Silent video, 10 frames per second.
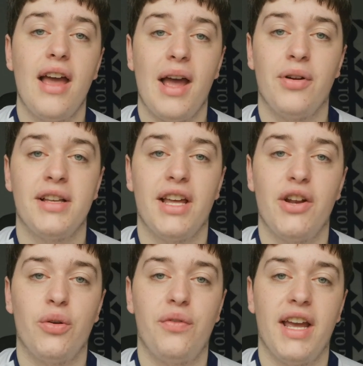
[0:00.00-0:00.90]
and press that
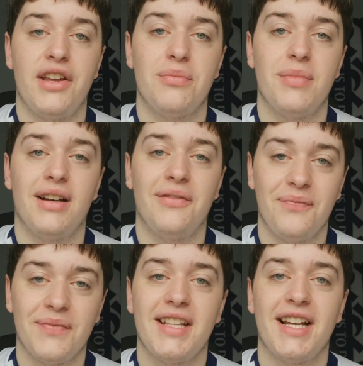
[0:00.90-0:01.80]
notification bell.
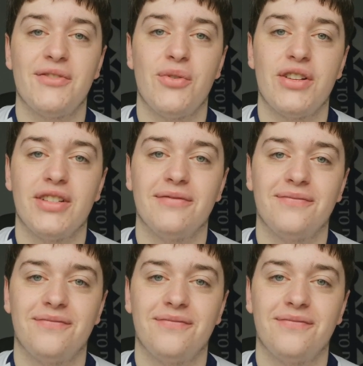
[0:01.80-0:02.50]
Thanks for watching.